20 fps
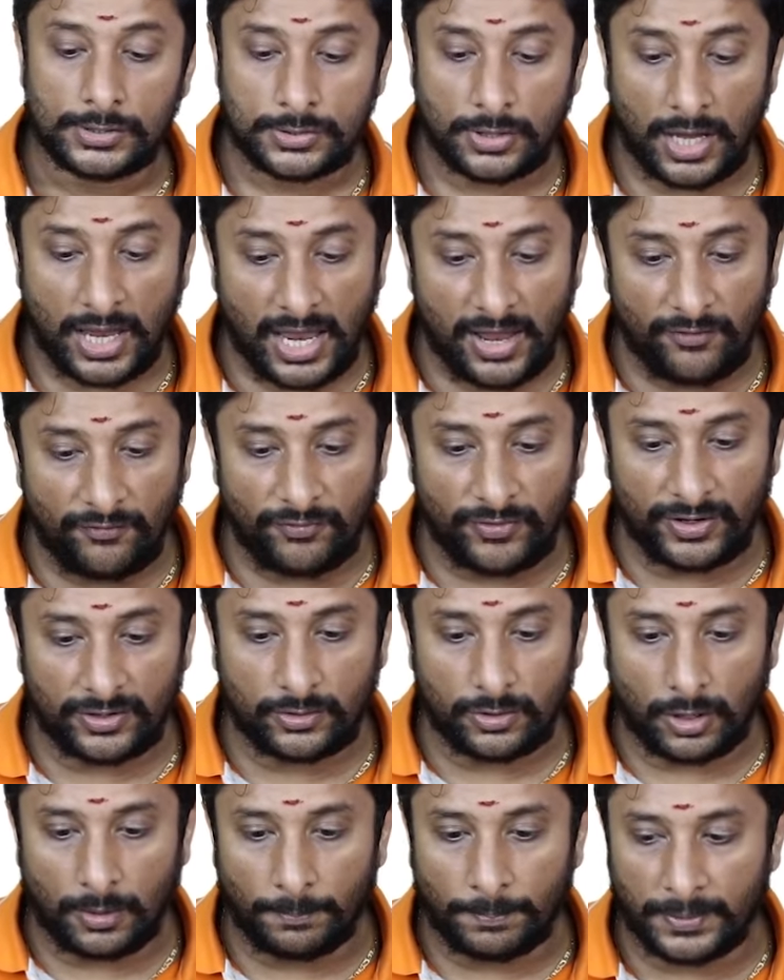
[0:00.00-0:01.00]
So every
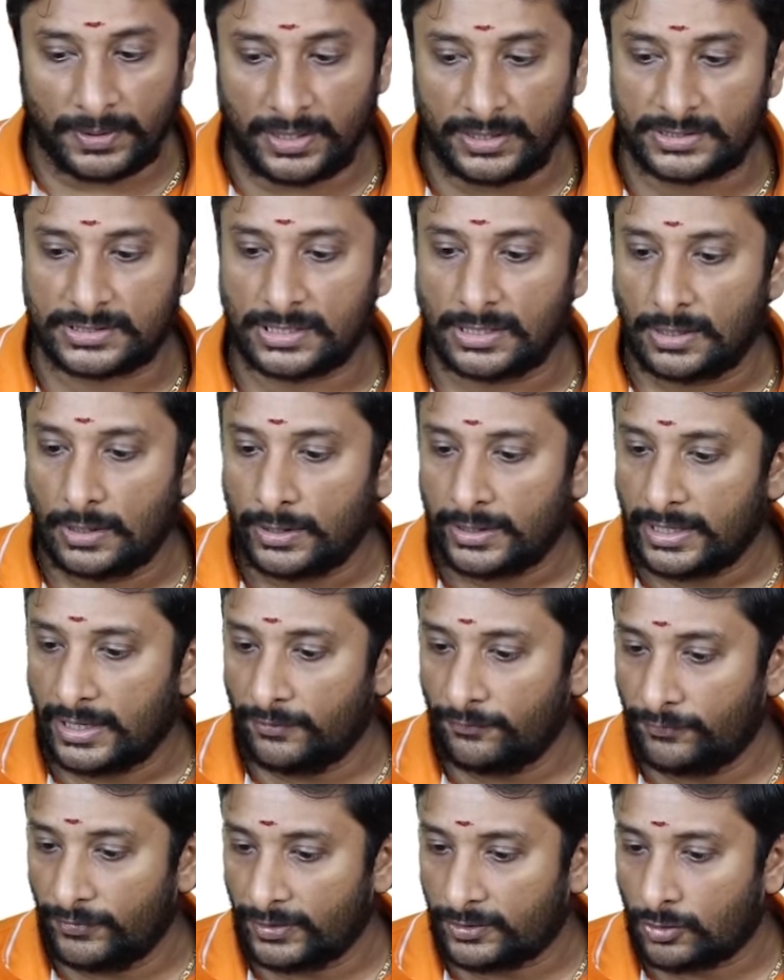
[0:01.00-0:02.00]
component
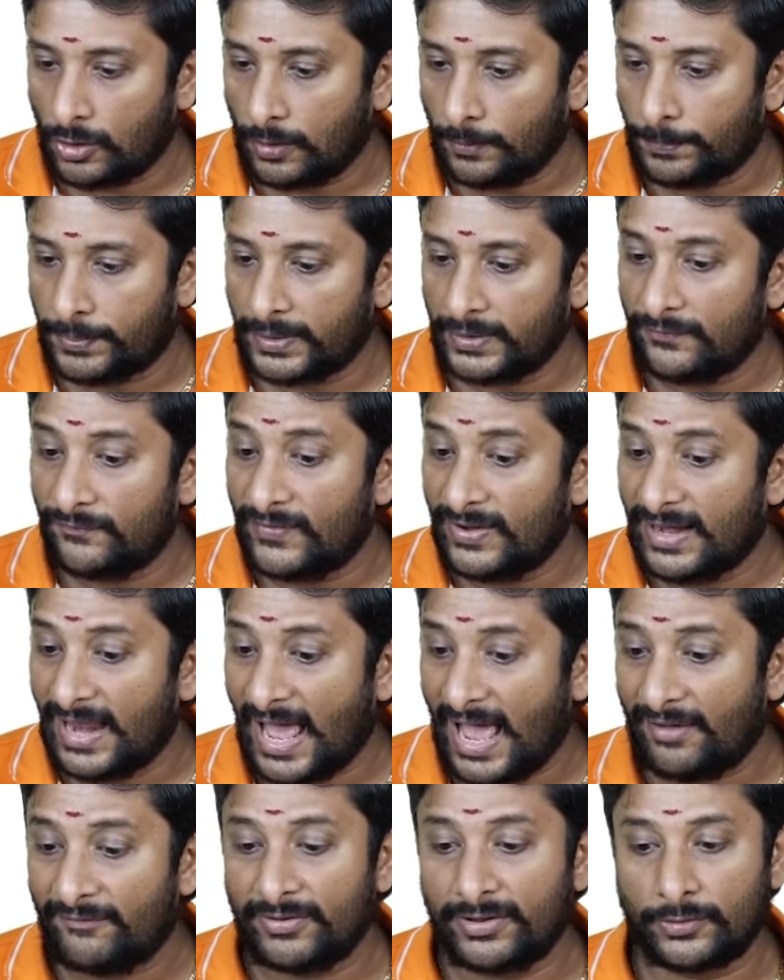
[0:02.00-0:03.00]
will
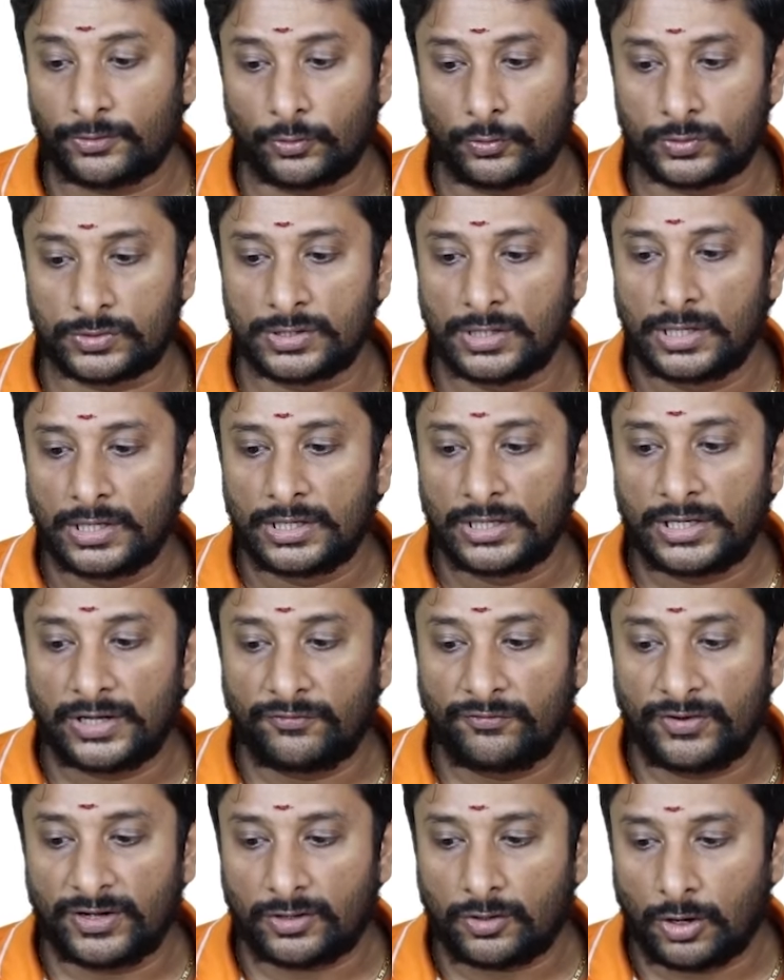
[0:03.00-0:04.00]
have a root.
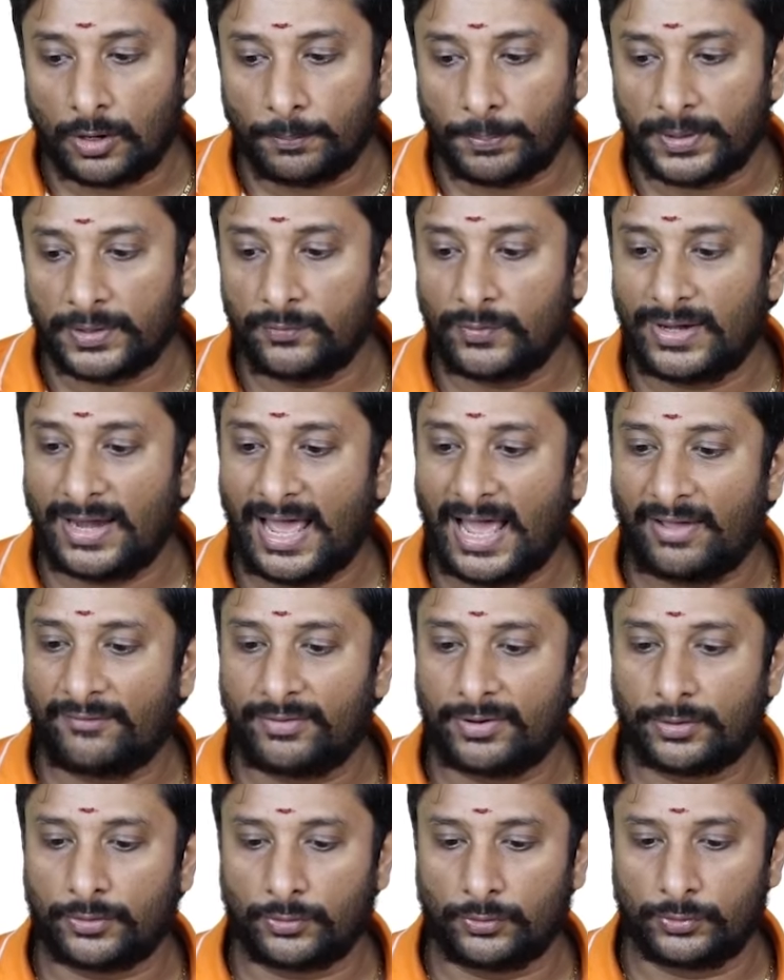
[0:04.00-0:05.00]
Every component will have
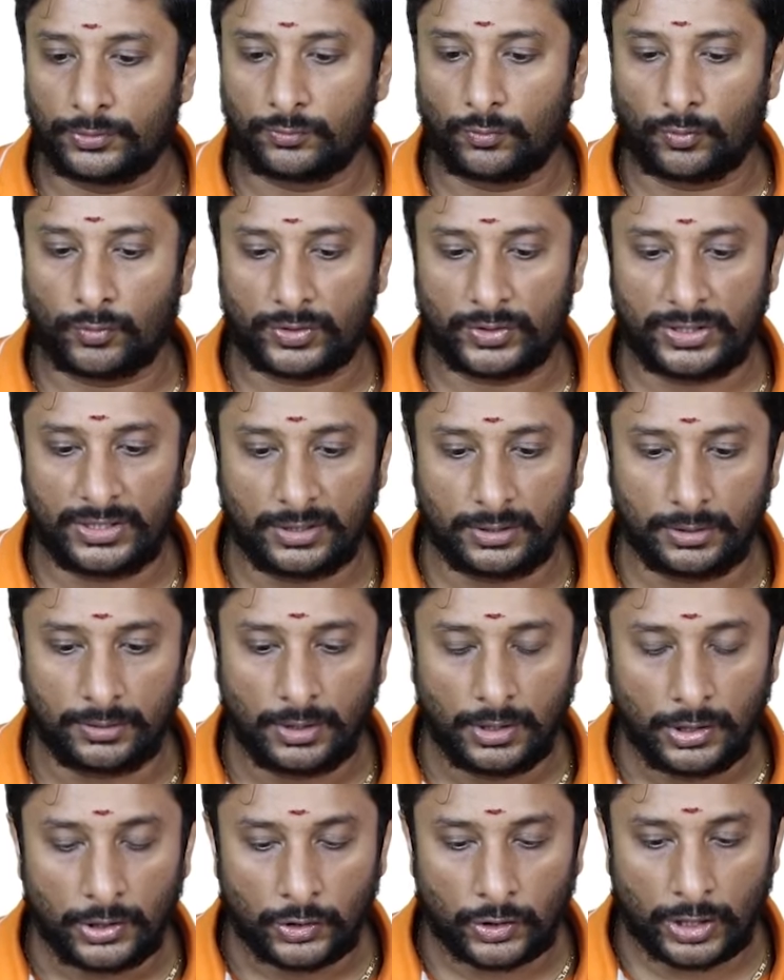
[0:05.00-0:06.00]
a root. Over
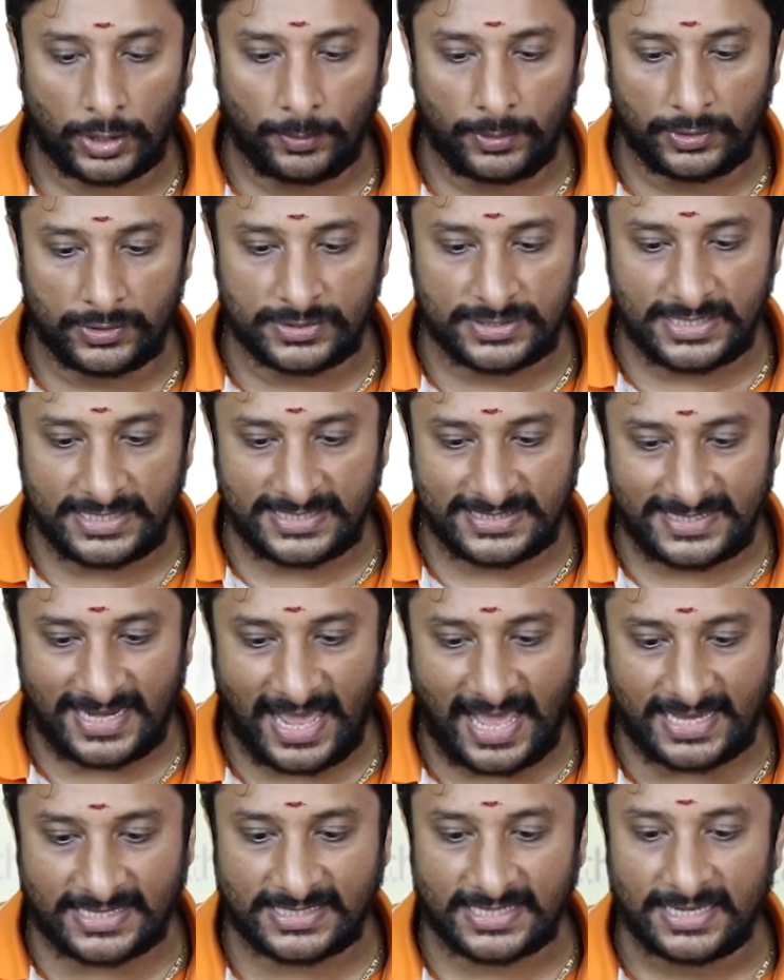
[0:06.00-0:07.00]
here, you're able to see
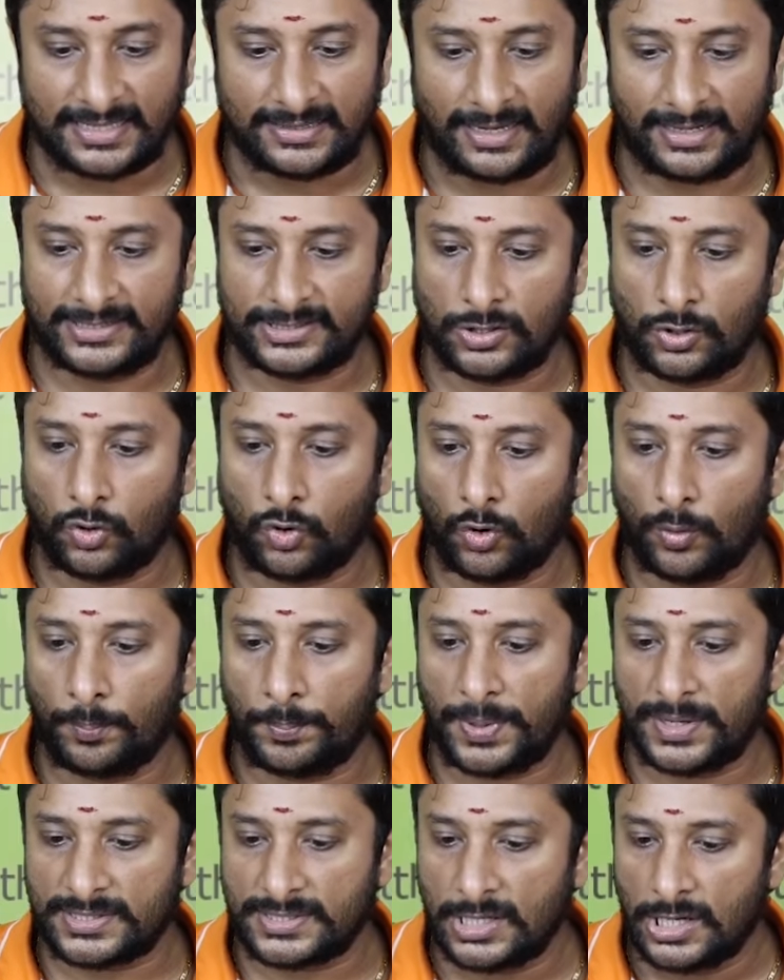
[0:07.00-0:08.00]
slash, that is a home
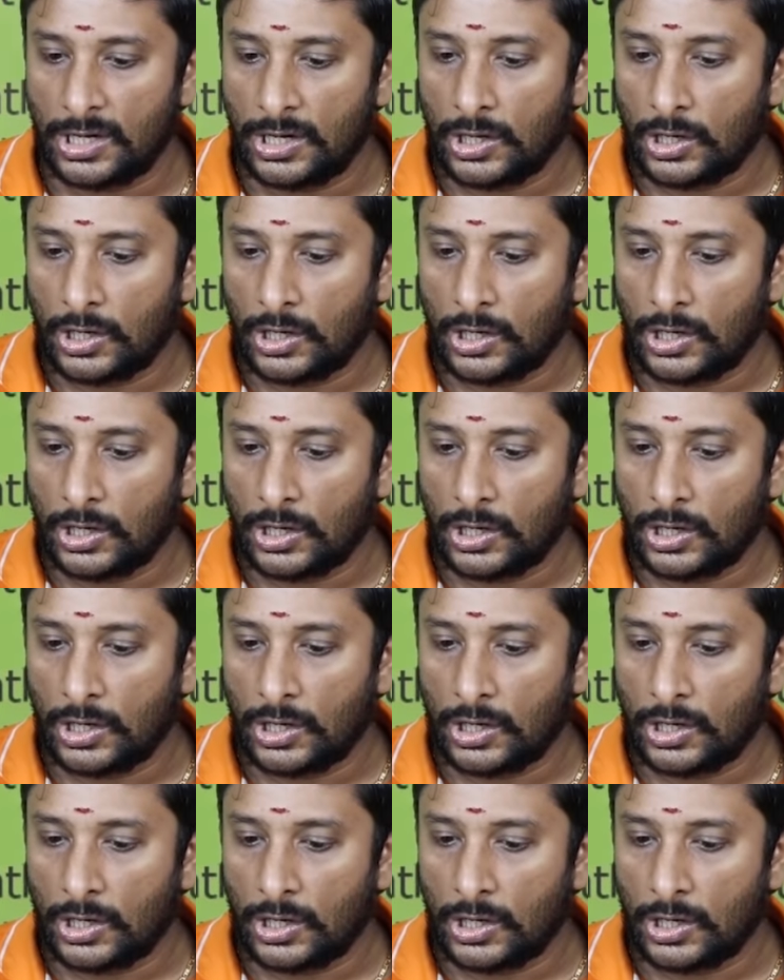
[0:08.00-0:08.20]
page.